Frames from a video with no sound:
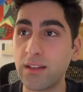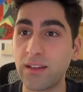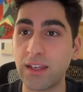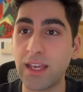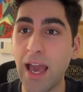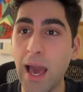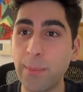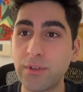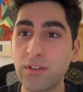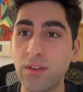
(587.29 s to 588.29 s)
to
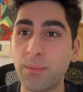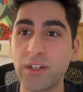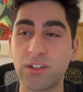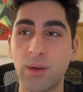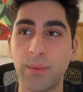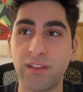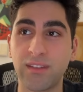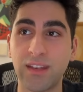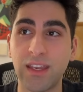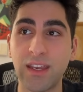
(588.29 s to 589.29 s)
capture the bishop as
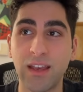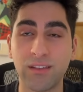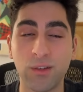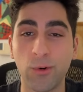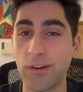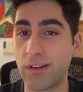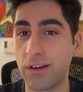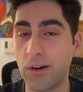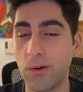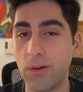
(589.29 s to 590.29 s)
the king has nowhere to
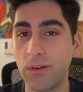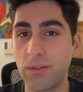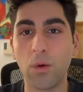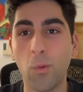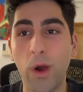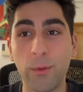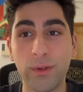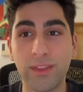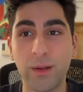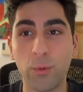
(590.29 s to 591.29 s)
go. White
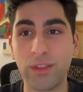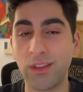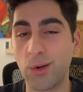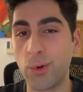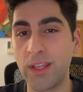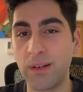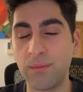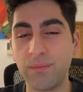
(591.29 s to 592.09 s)
would then win the queen.